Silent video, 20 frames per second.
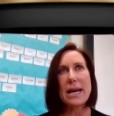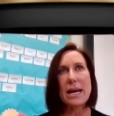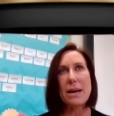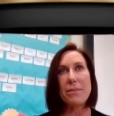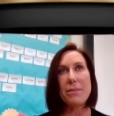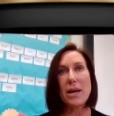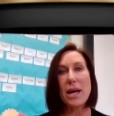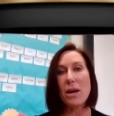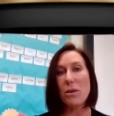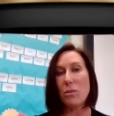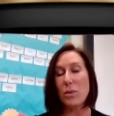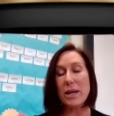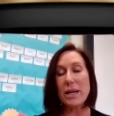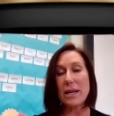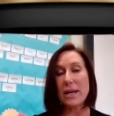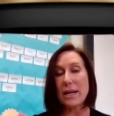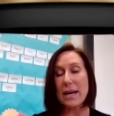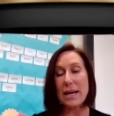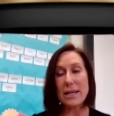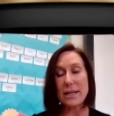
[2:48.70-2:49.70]
Um, and we
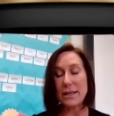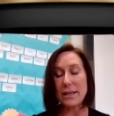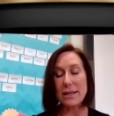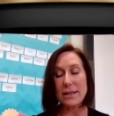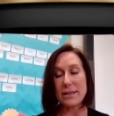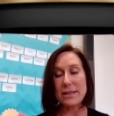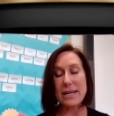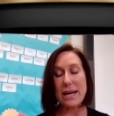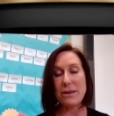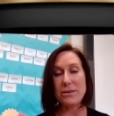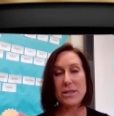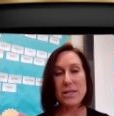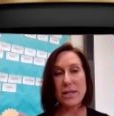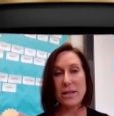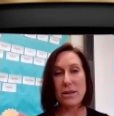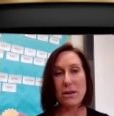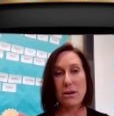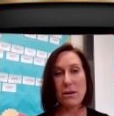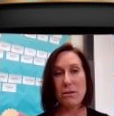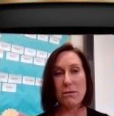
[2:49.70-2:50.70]
gutted it down to
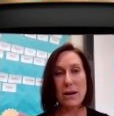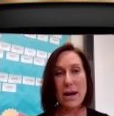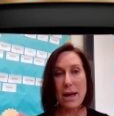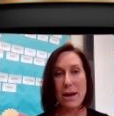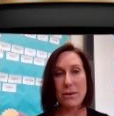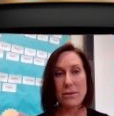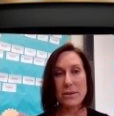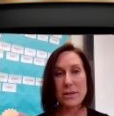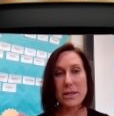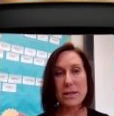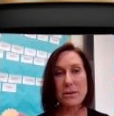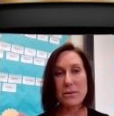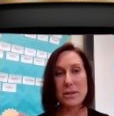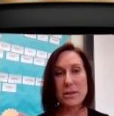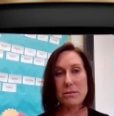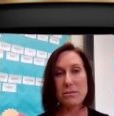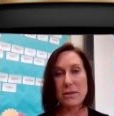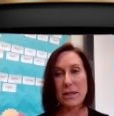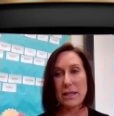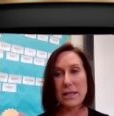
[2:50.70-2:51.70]
the ground. There
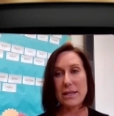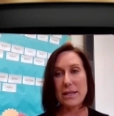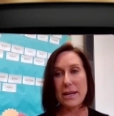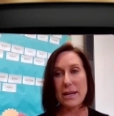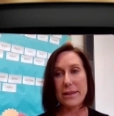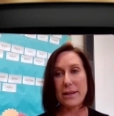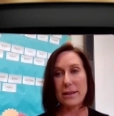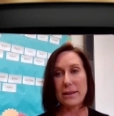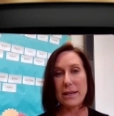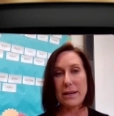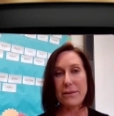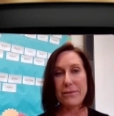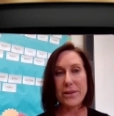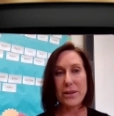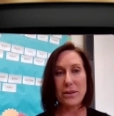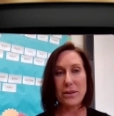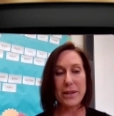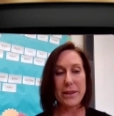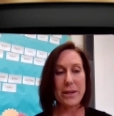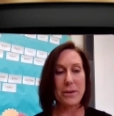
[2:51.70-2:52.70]
was really nothing left.
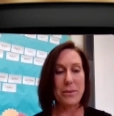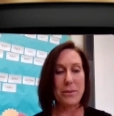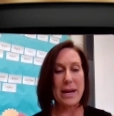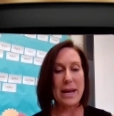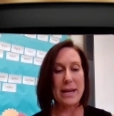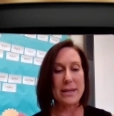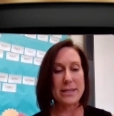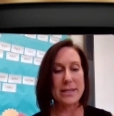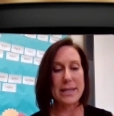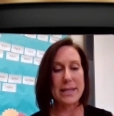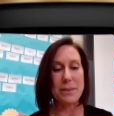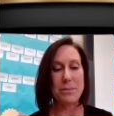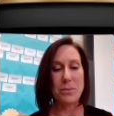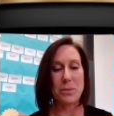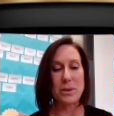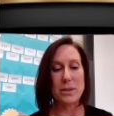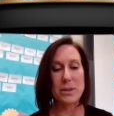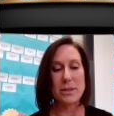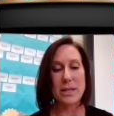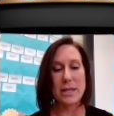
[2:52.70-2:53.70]
The only thing we had to keep
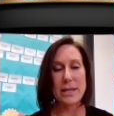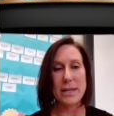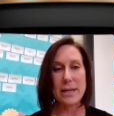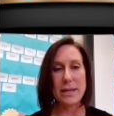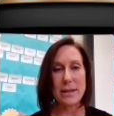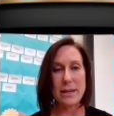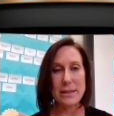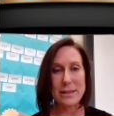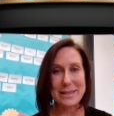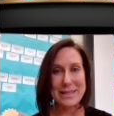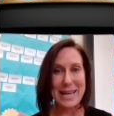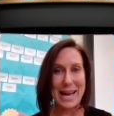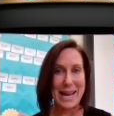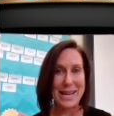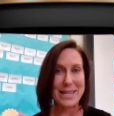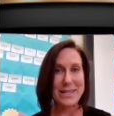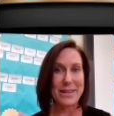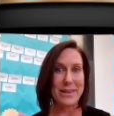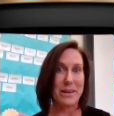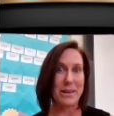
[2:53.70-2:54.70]
was the
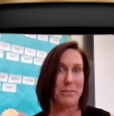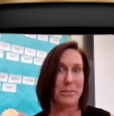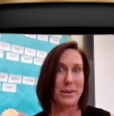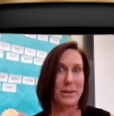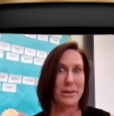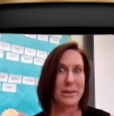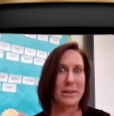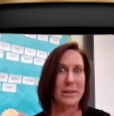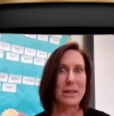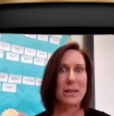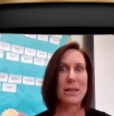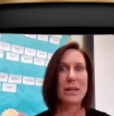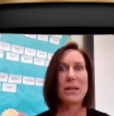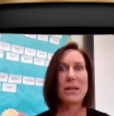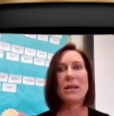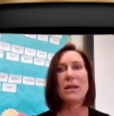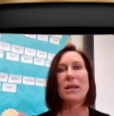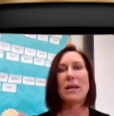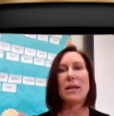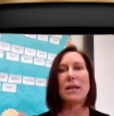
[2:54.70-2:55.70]
size of the building.
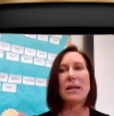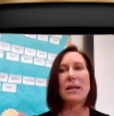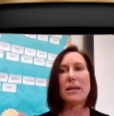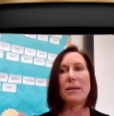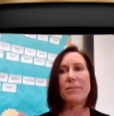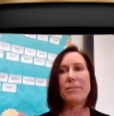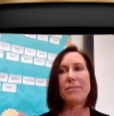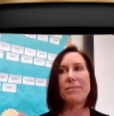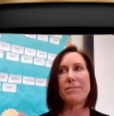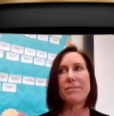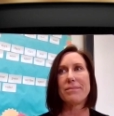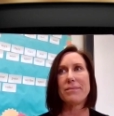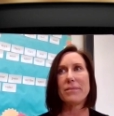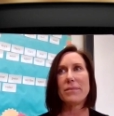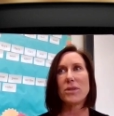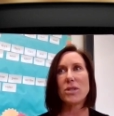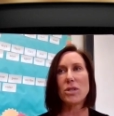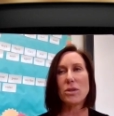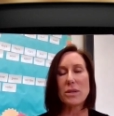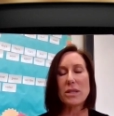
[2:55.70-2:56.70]
Um,
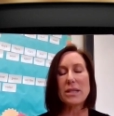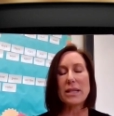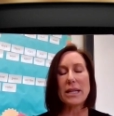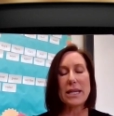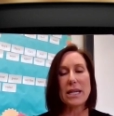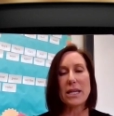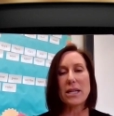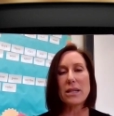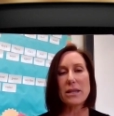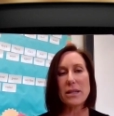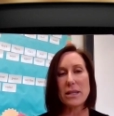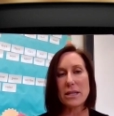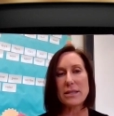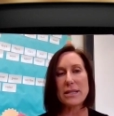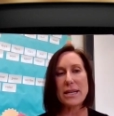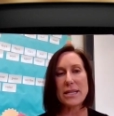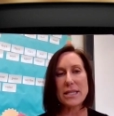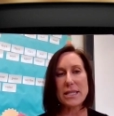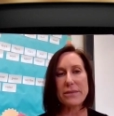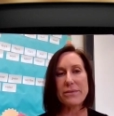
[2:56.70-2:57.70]
so it's like the
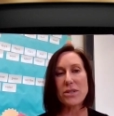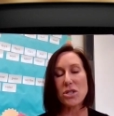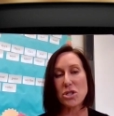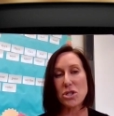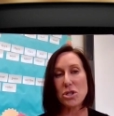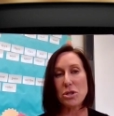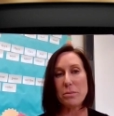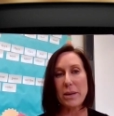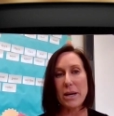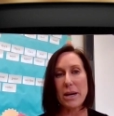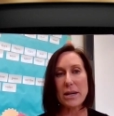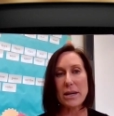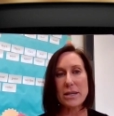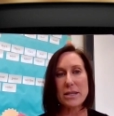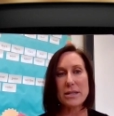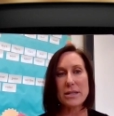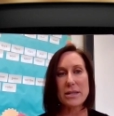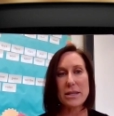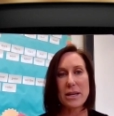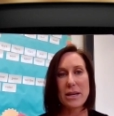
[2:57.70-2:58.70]
size of a
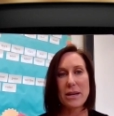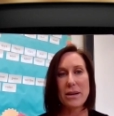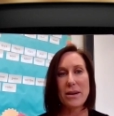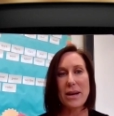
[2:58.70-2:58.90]
shoebox.